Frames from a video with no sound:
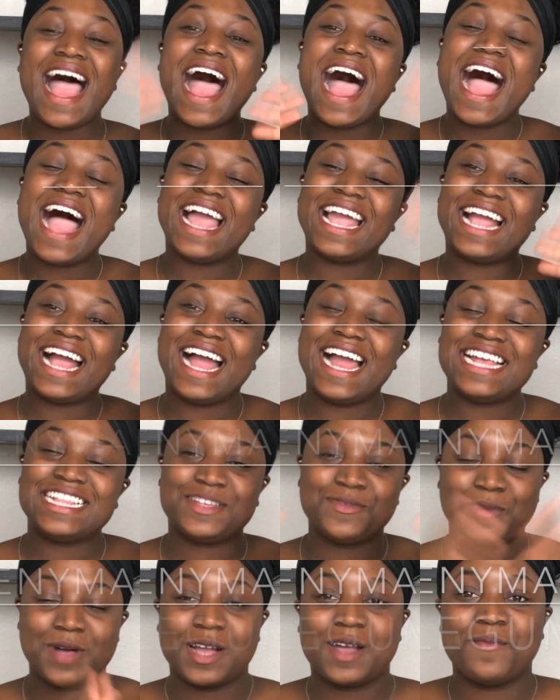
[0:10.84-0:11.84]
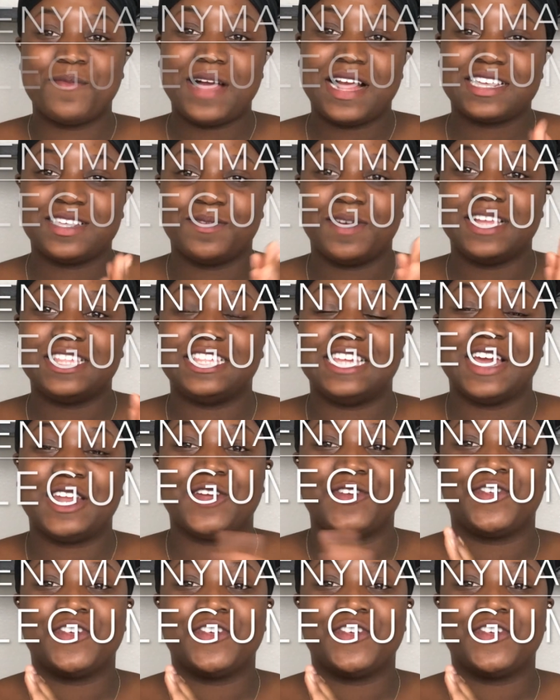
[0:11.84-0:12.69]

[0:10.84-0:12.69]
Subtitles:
Hi guys, and welcome back to my channel.